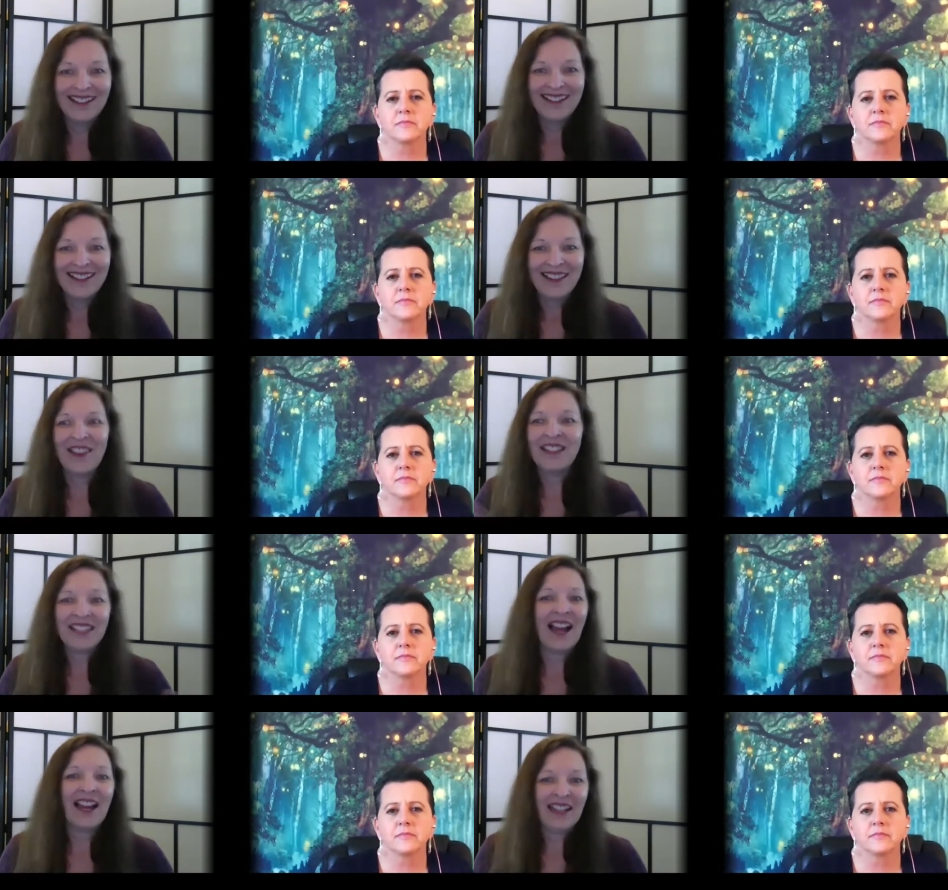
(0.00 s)
Speaker 1: this
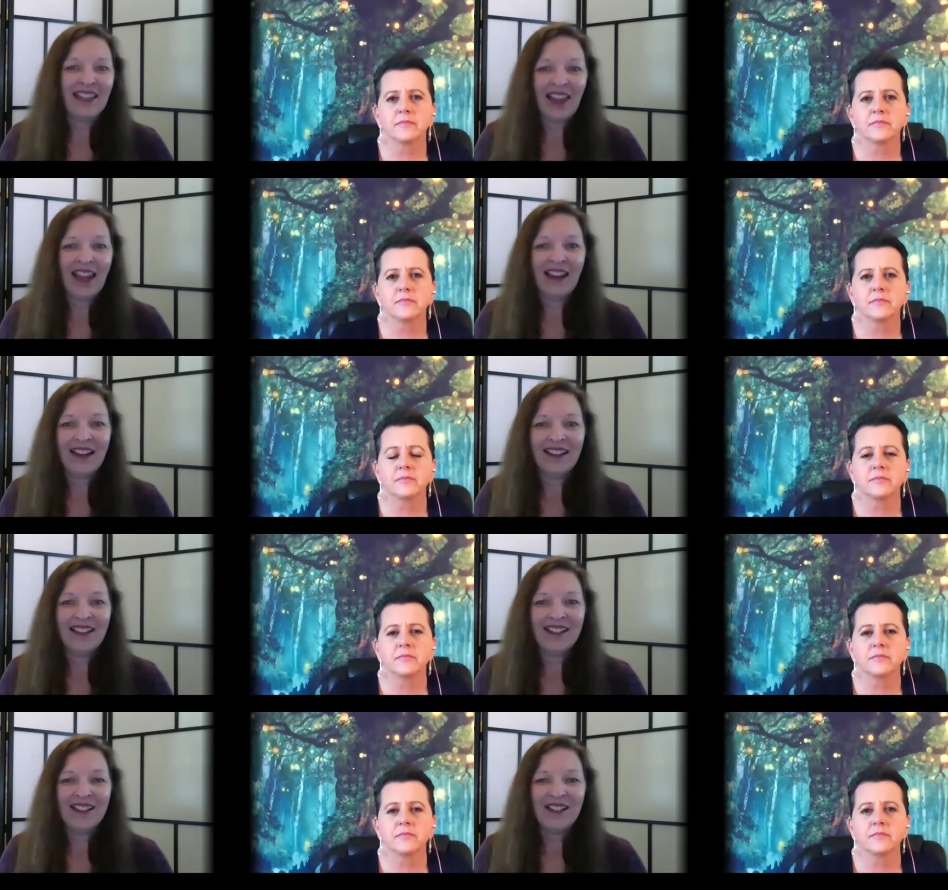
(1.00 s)
kind of thing.
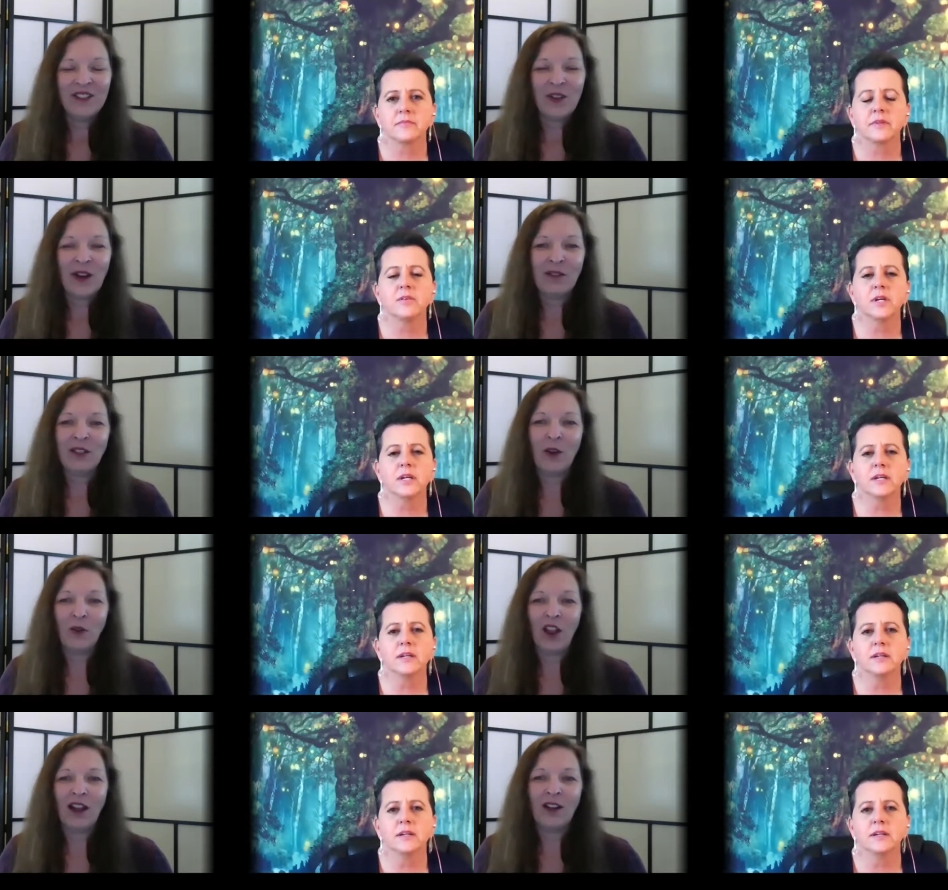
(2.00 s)
So I was no
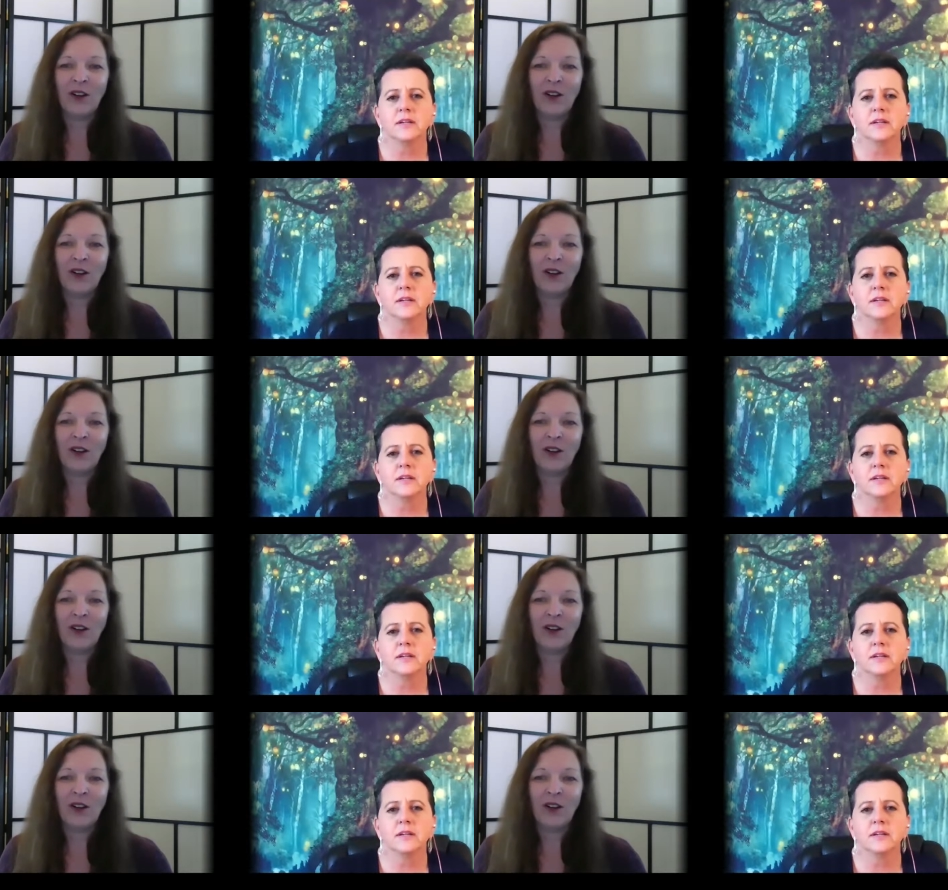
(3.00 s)
longer